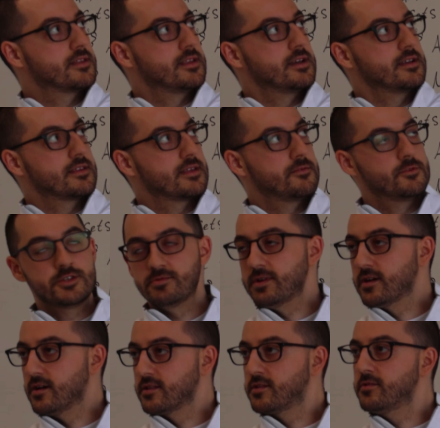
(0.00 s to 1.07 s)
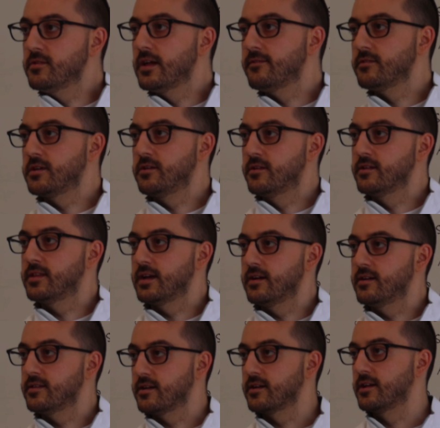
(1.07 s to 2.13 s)
things which we call two-level
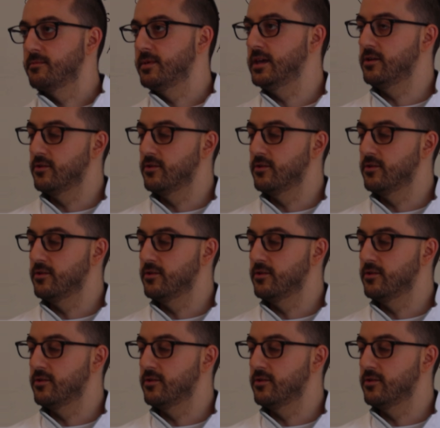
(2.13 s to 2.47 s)
unitaries are going to be